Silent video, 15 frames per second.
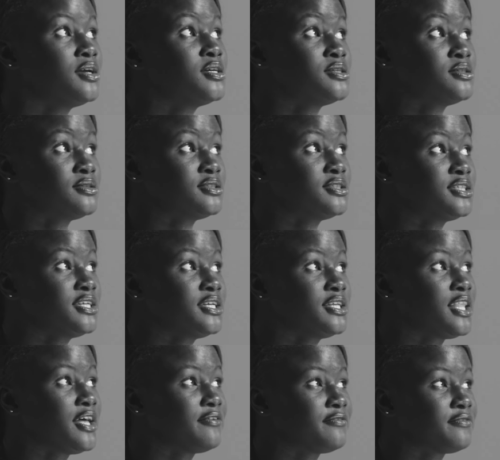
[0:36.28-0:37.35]
She
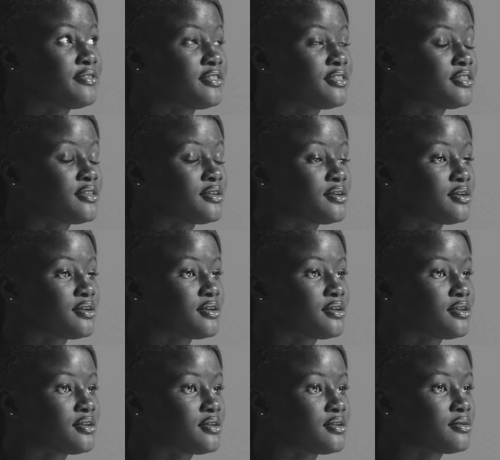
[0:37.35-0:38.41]
left
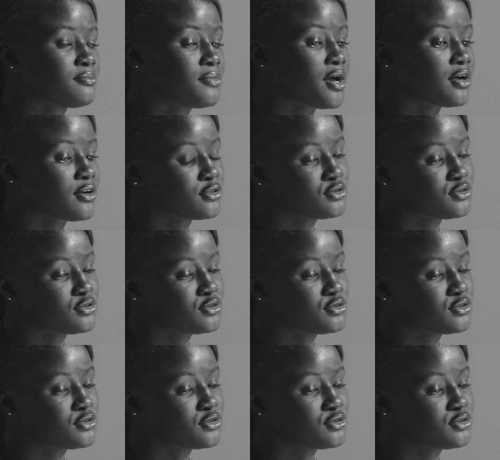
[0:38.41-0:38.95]
my country